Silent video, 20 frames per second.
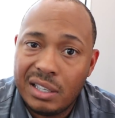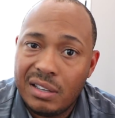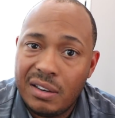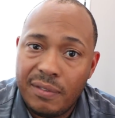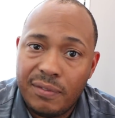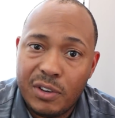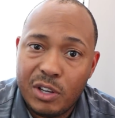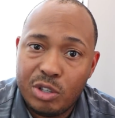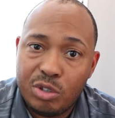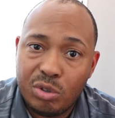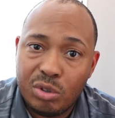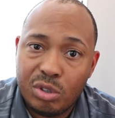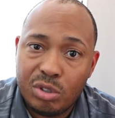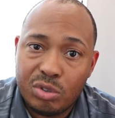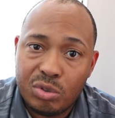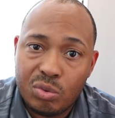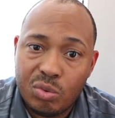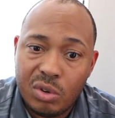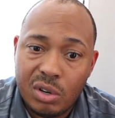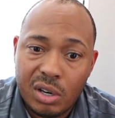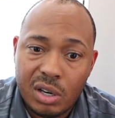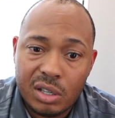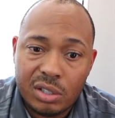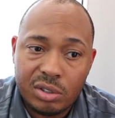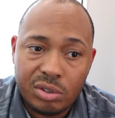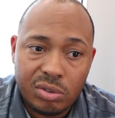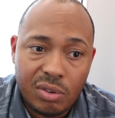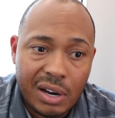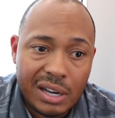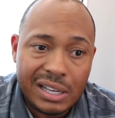to individuals who are
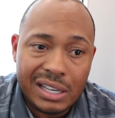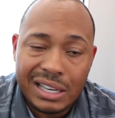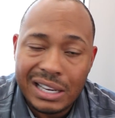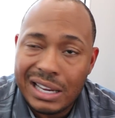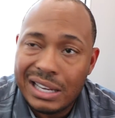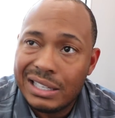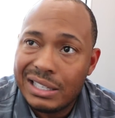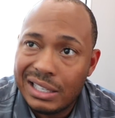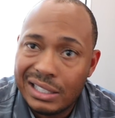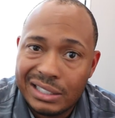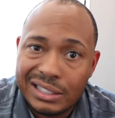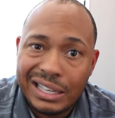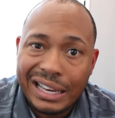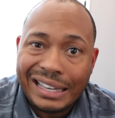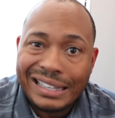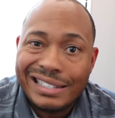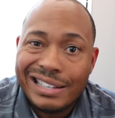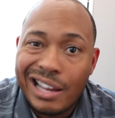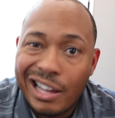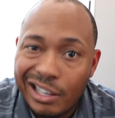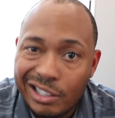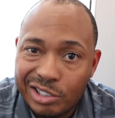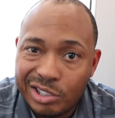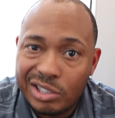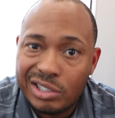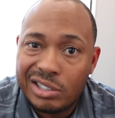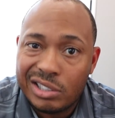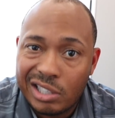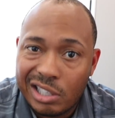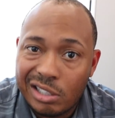trying to get their
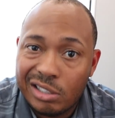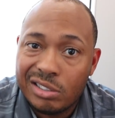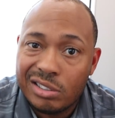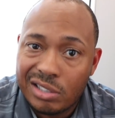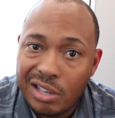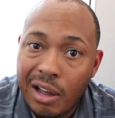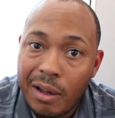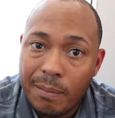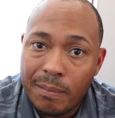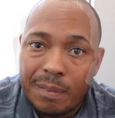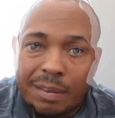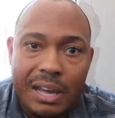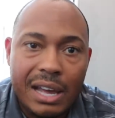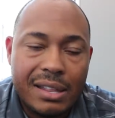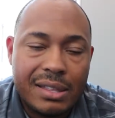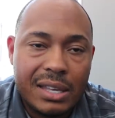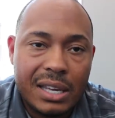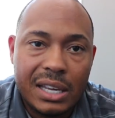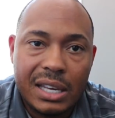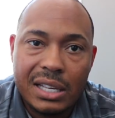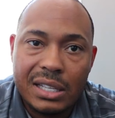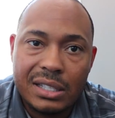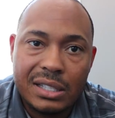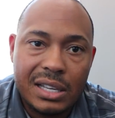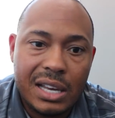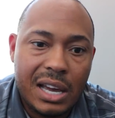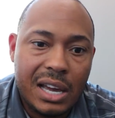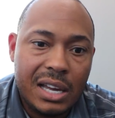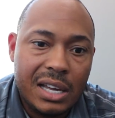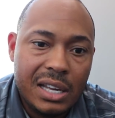technology skills up. I think
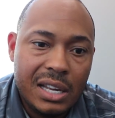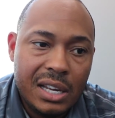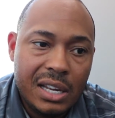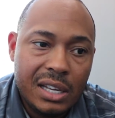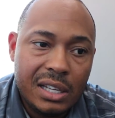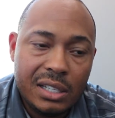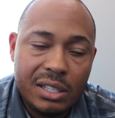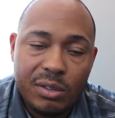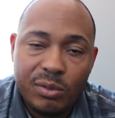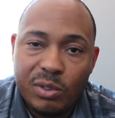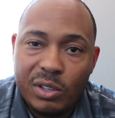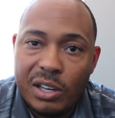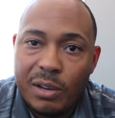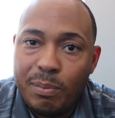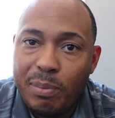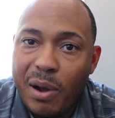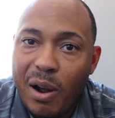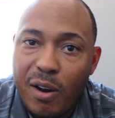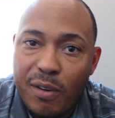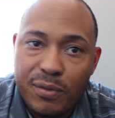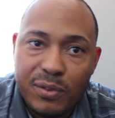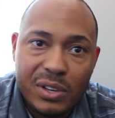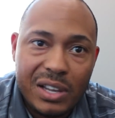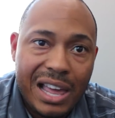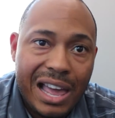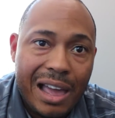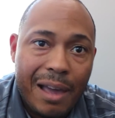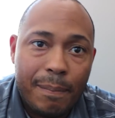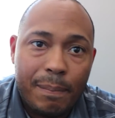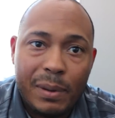it's a, it's a really
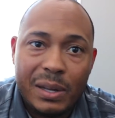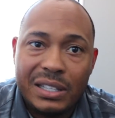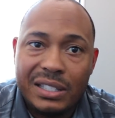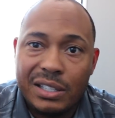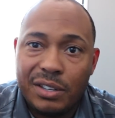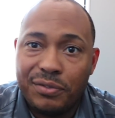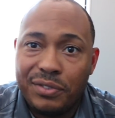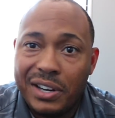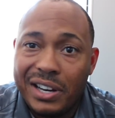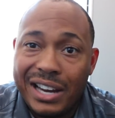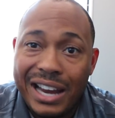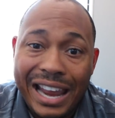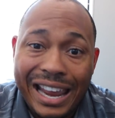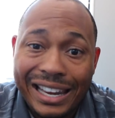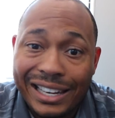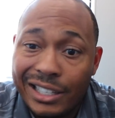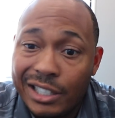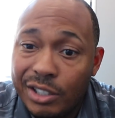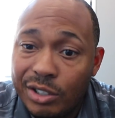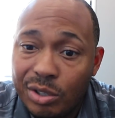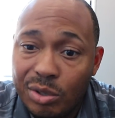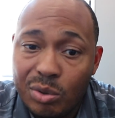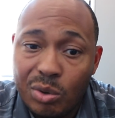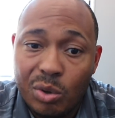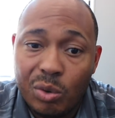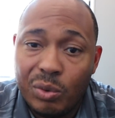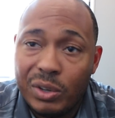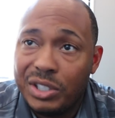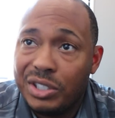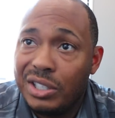powerful app. It's a very handy
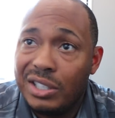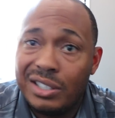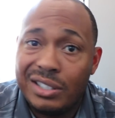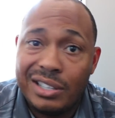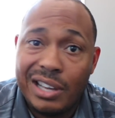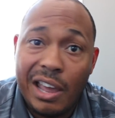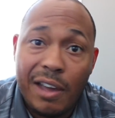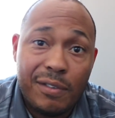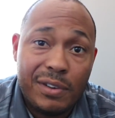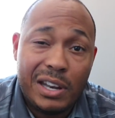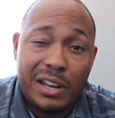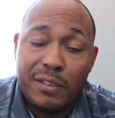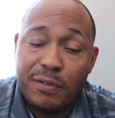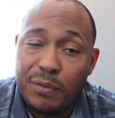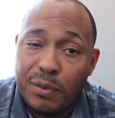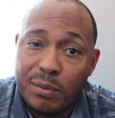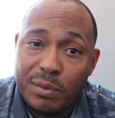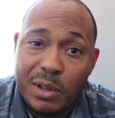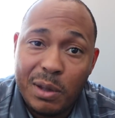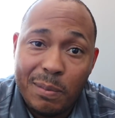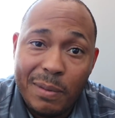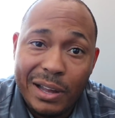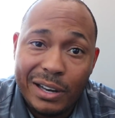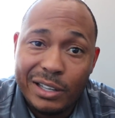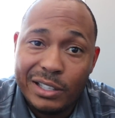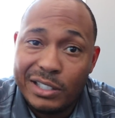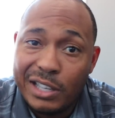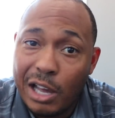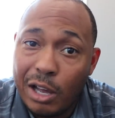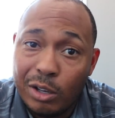tool, which is evident from the
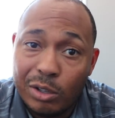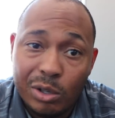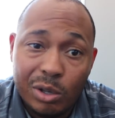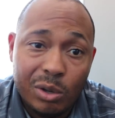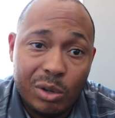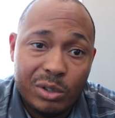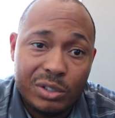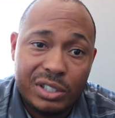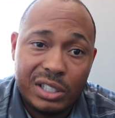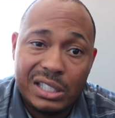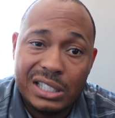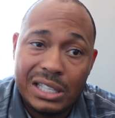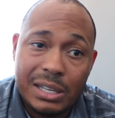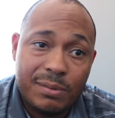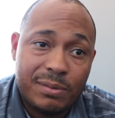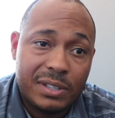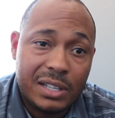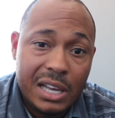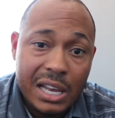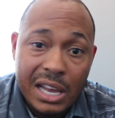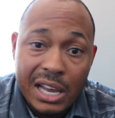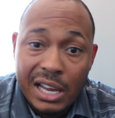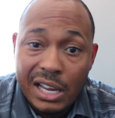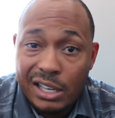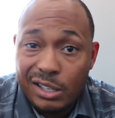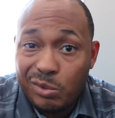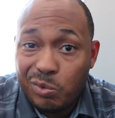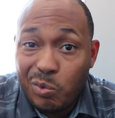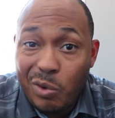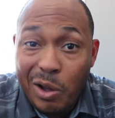amount of downloads. It seems
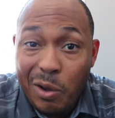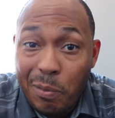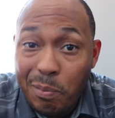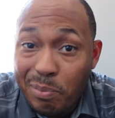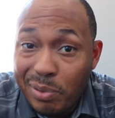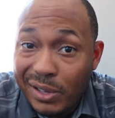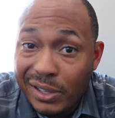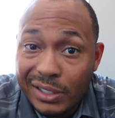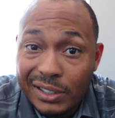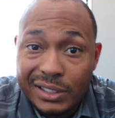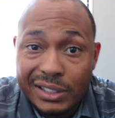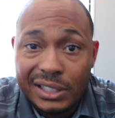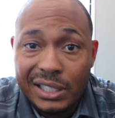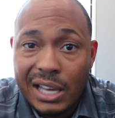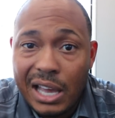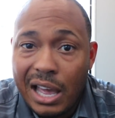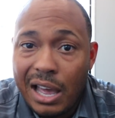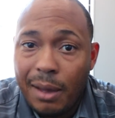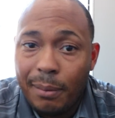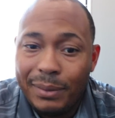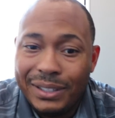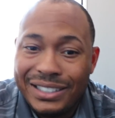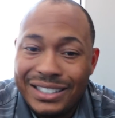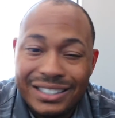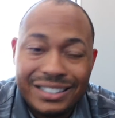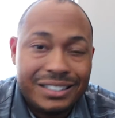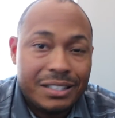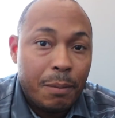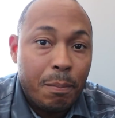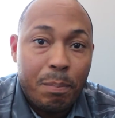it's well built. Um,
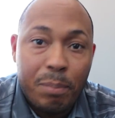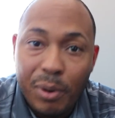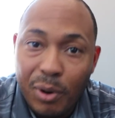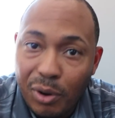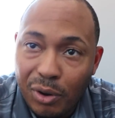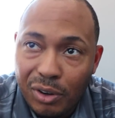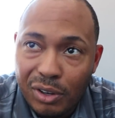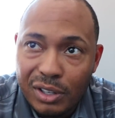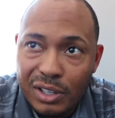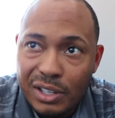it's simple